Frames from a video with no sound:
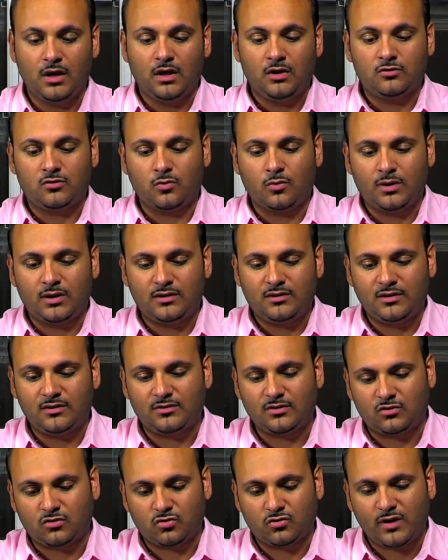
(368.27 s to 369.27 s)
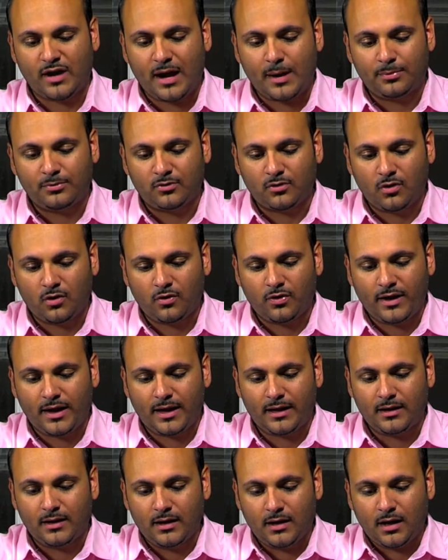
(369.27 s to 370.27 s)
So what it does, it traps all
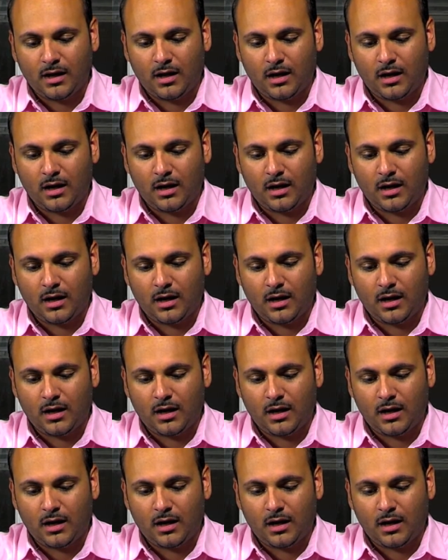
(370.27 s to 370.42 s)
that